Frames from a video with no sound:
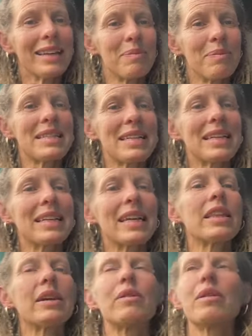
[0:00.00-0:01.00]
Basically,
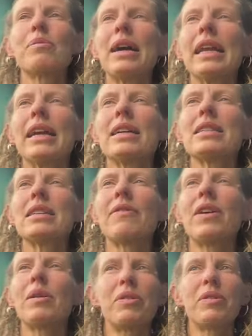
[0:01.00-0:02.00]
they're reminding us of
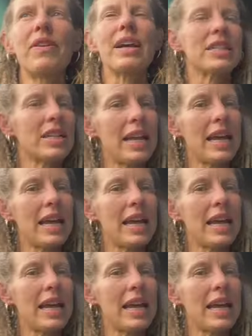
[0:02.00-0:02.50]
our perfection